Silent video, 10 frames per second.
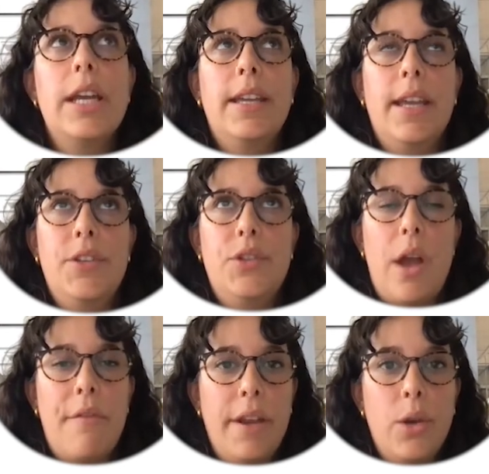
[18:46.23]
In case you
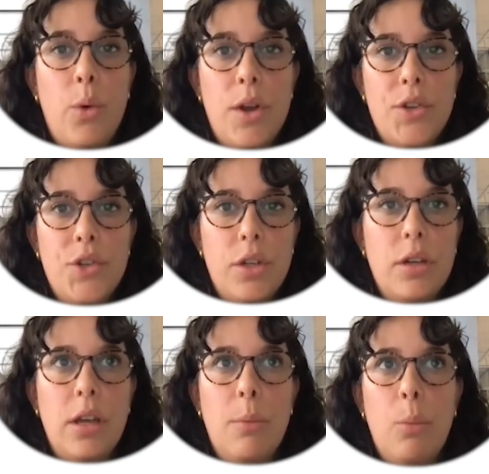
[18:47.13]
have any
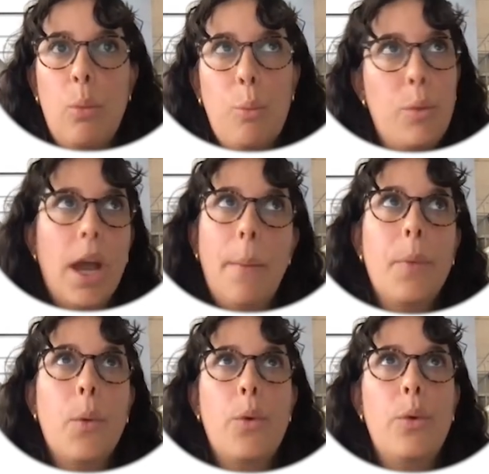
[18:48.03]
question,
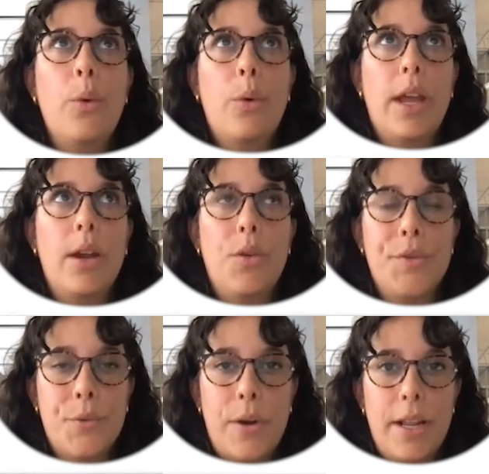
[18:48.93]
you can
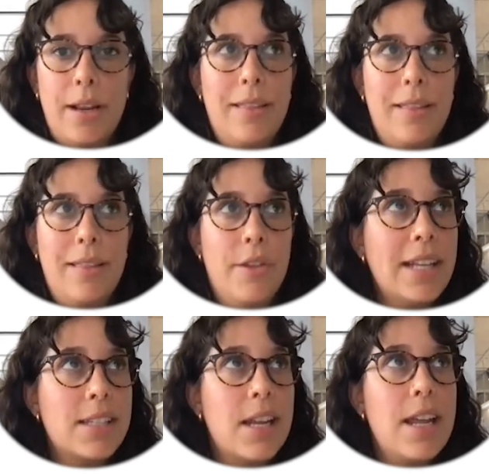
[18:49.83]
also write it in the
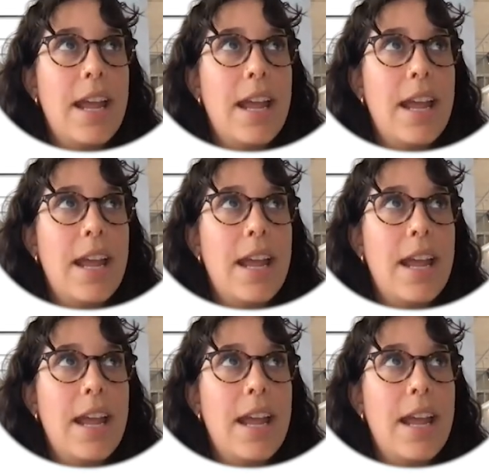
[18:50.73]
chat.